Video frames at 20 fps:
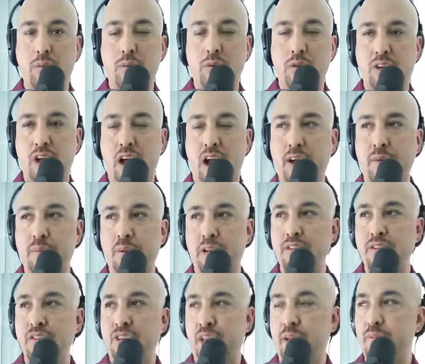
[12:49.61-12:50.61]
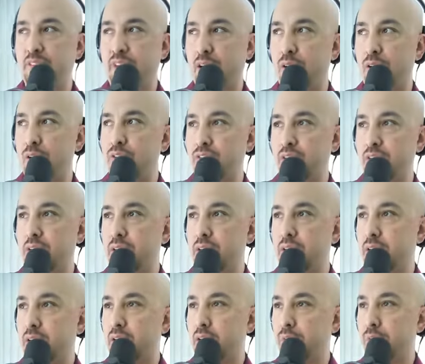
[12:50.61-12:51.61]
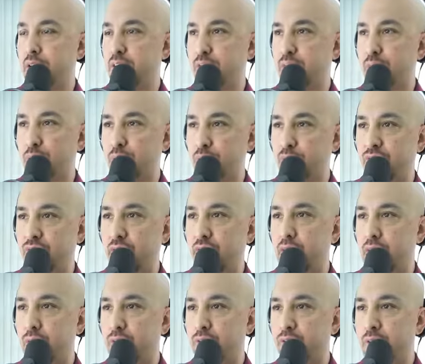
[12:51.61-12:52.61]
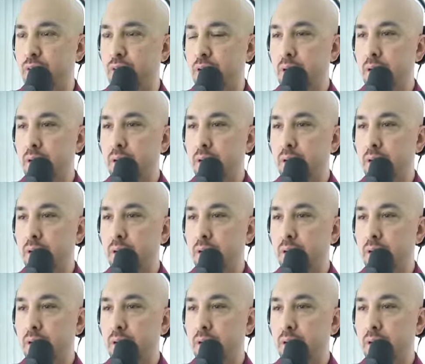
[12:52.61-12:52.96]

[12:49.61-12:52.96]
we're talking about James Harrison of the Pittsburgh Steelers,